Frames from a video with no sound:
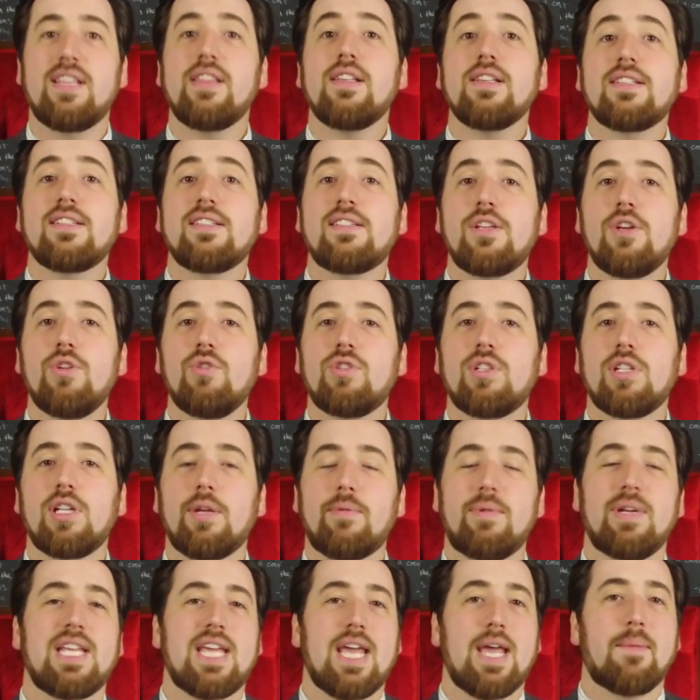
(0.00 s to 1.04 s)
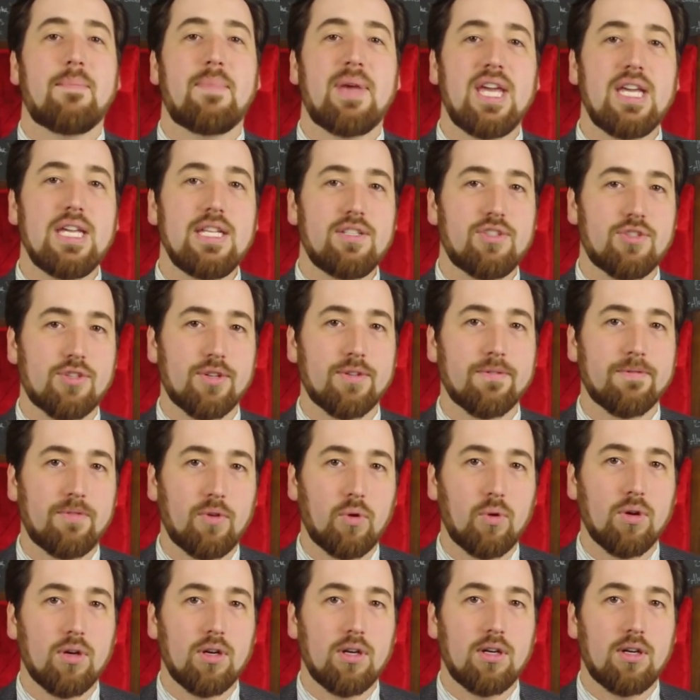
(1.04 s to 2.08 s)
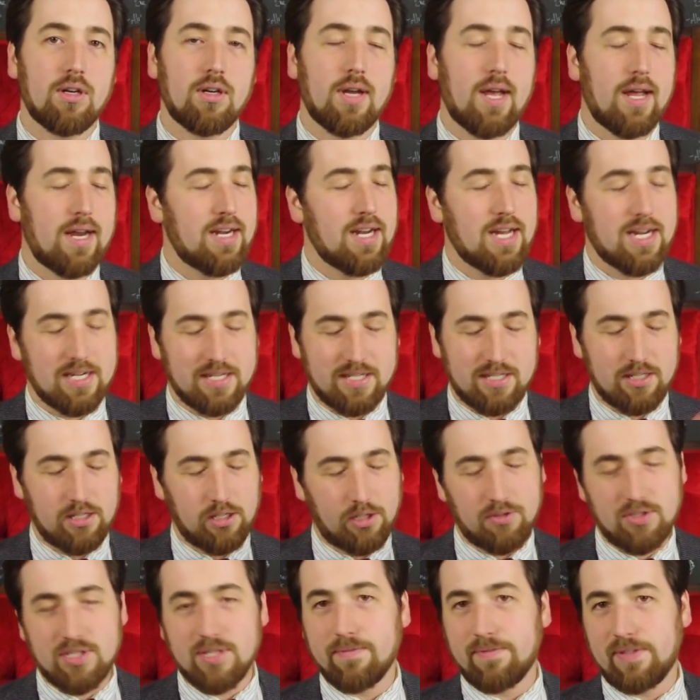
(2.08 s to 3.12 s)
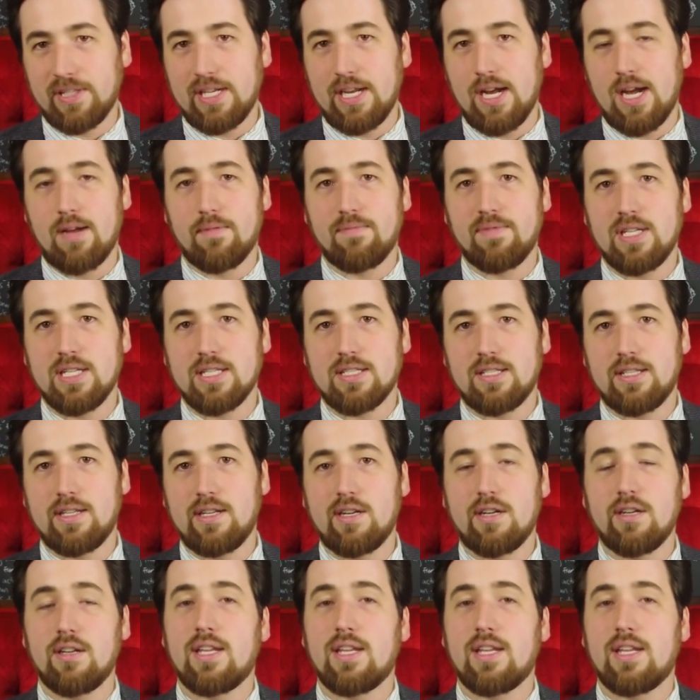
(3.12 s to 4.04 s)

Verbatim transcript: See, this is usually what campaigns are for. Uh, not exclusively, obviously.